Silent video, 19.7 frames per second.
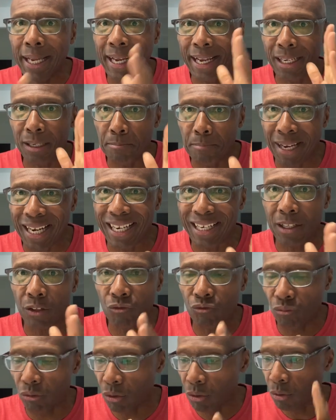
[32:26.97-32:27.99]
and made
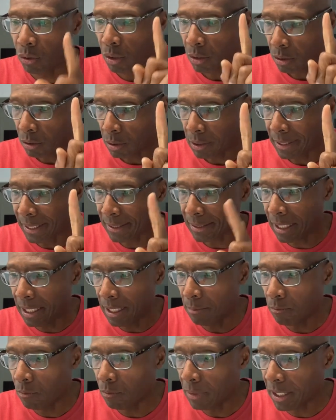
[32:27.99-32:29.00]
it through. Let's
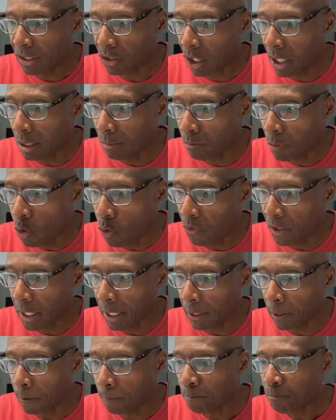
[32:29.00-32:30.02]
keep moving
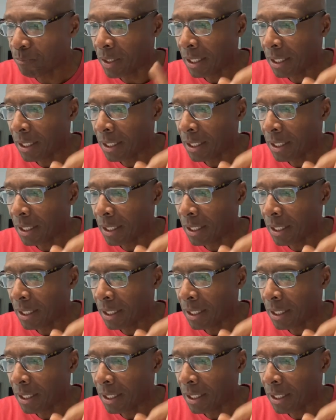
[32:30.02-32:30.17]
here.